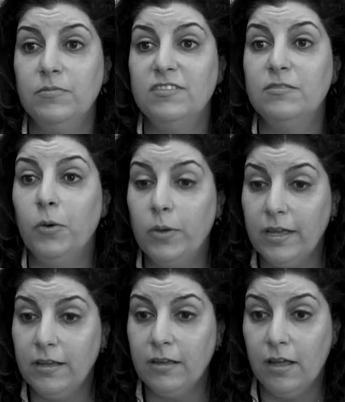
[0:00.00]

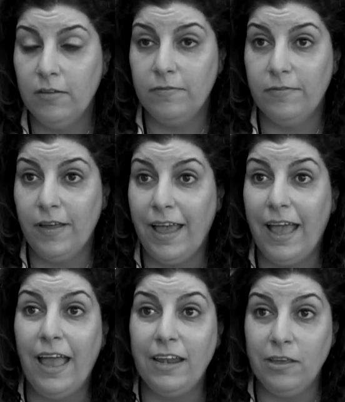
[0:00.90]
Smoking of
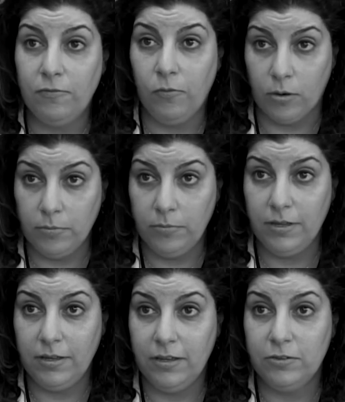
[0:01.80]
any form
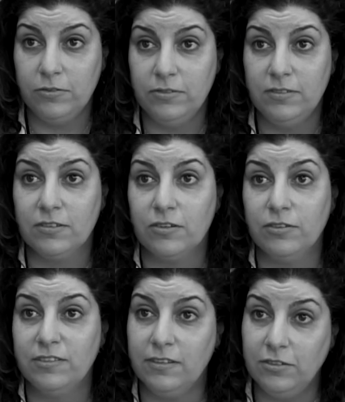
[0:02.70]
introduces
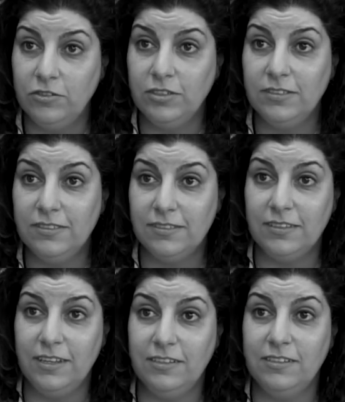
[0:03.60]

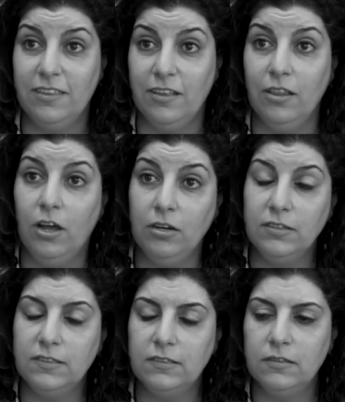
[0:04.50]
carcinogens into the
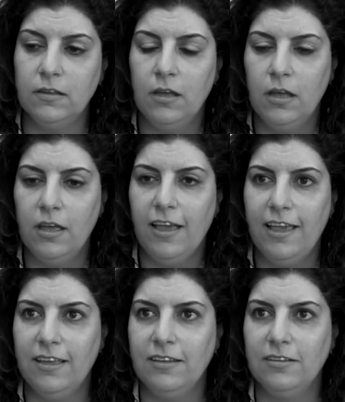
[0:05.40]
lungs,
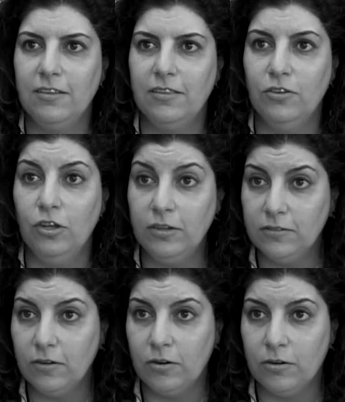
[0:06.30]
and the
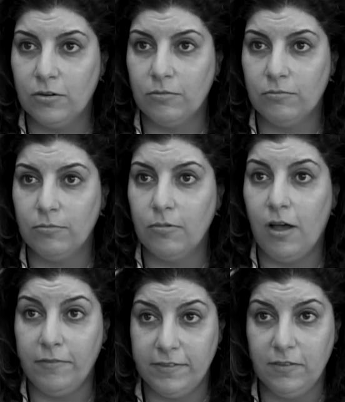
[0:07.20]
lungs are
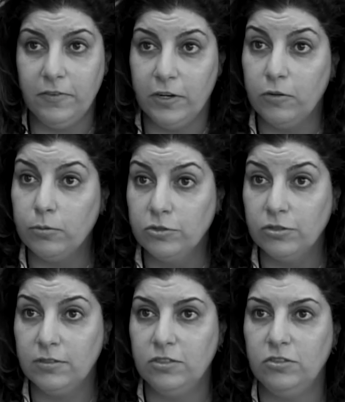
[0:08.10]
obviously very
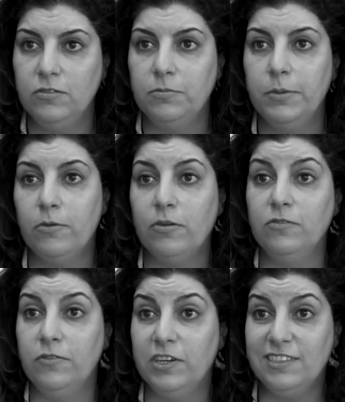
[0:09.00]
crucial tissues, but they're
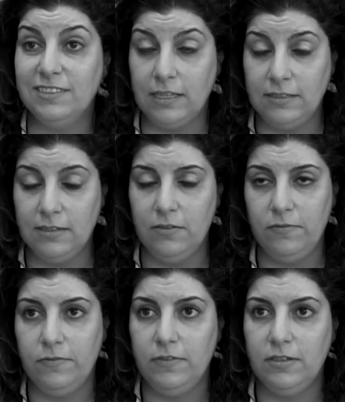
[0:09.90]
also very
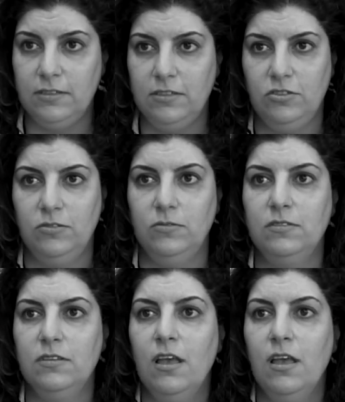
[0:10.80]
sensitive tissues.